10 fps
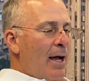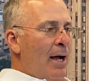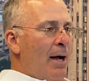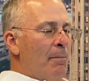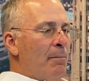
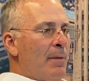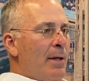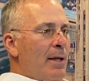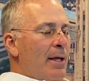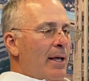Um,
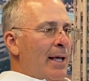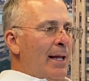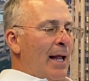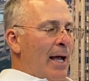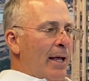
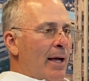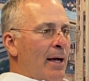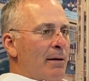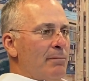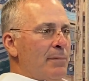Eli,
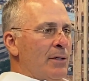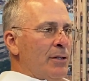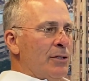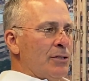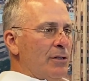um,
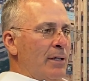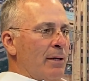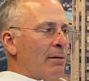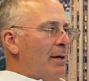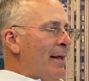just you
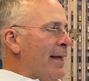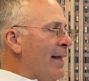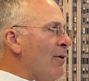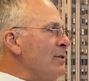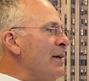know, I think
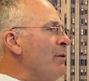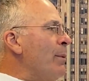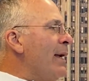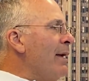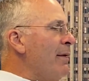he learns every
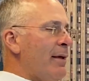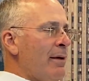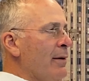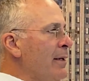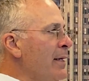week. I think
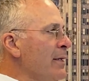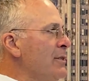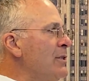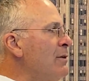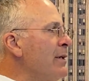he again,
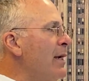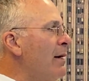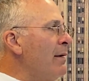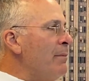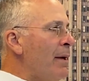he's still
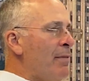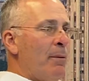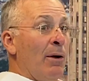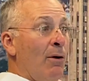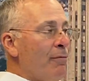young, I
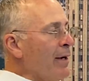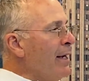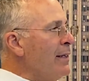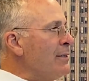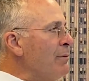think we all
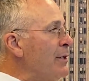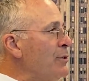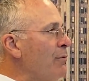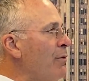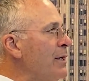forget he's a
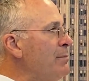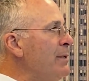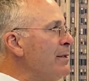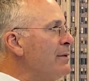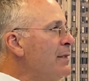redshirt
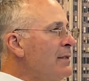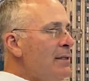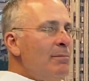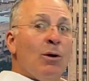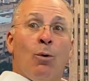freshman, and
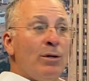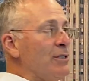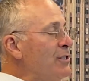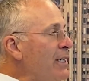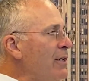McCord's
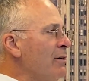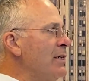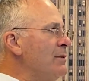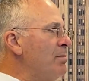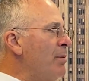a senior,
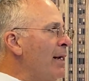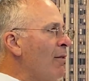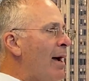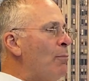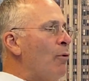he's played a
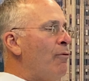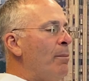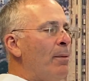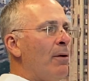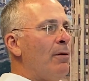lot mm-hmm. more
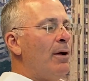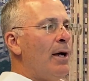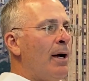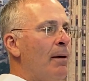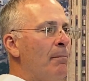football.
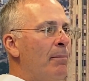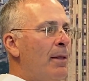Um,